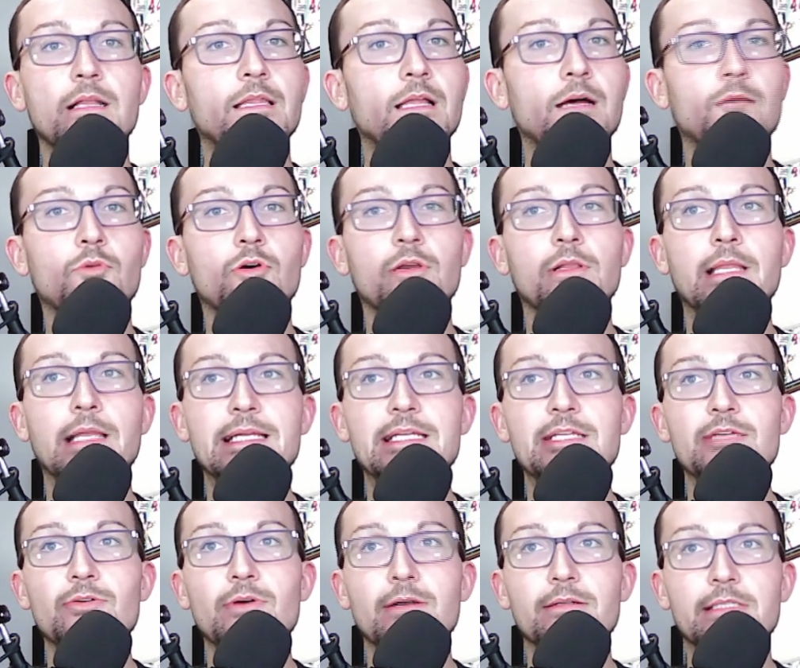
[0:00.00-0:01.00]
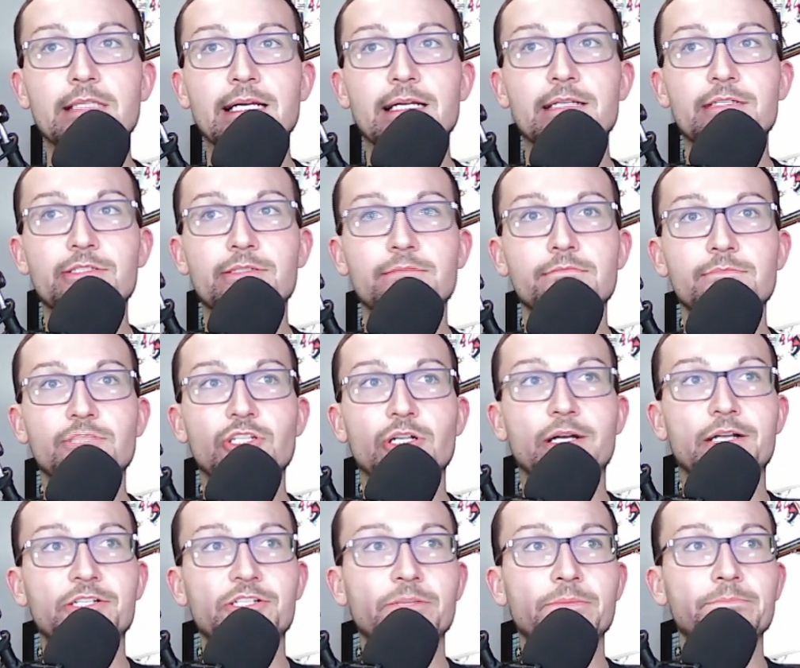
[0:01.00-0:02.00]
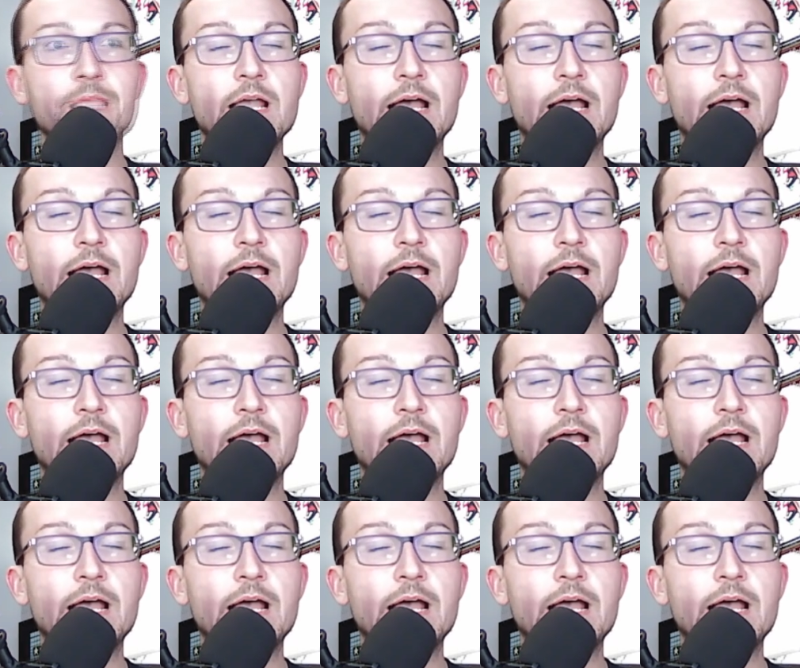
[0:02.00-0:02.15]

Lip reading: lot more like you out there, Josh.